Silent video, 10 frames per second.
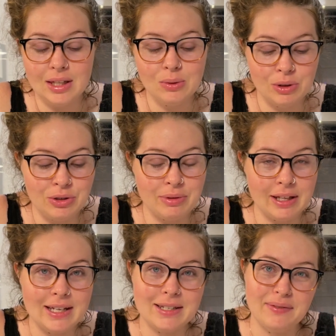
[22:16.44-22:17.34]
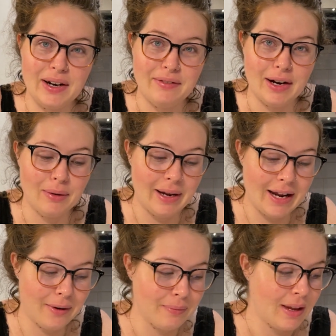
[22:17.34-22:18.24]
which really isn't very far away
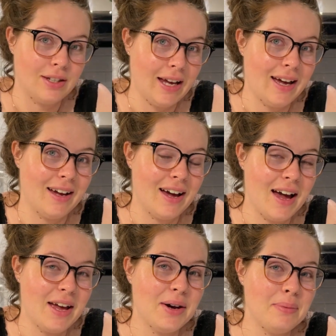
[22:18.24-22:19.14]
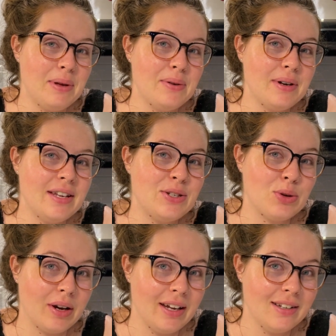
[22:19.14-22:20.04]
now. Yeah, I hope you
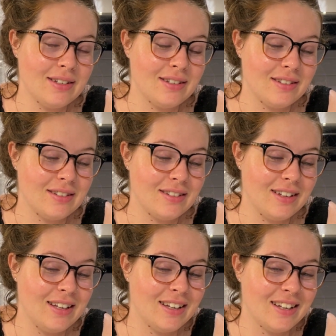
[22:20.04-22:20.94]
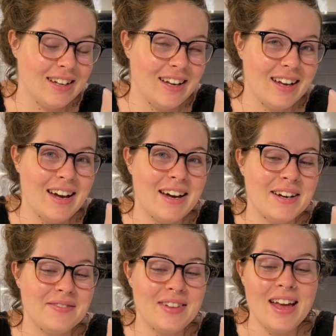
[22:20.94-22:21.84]
enjoyed.
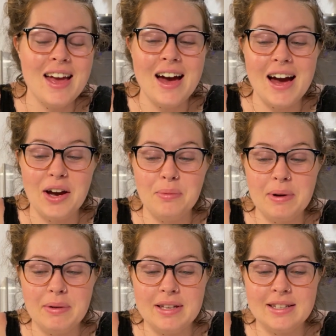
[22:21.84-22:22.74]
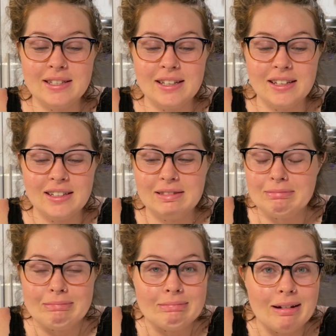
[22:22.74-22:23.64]
I hope it was,
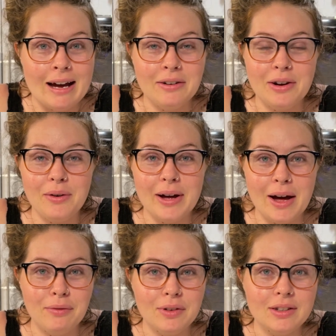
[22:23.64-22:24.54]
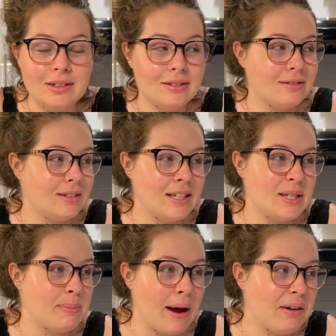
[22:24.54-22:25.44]
I don't know, helpful,
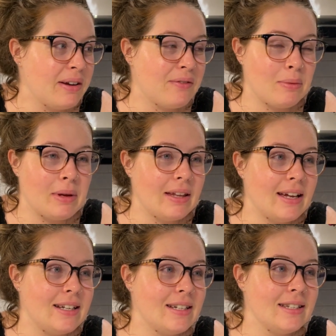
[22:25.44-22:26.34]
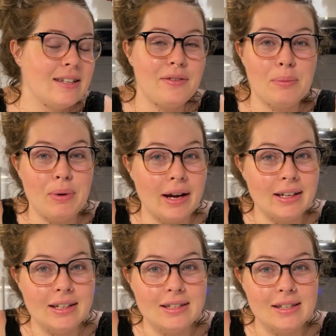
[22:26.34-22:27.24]
inspiring for meal ideas if you're
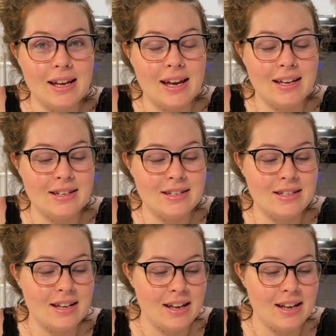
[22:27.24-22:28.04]
pregnant, and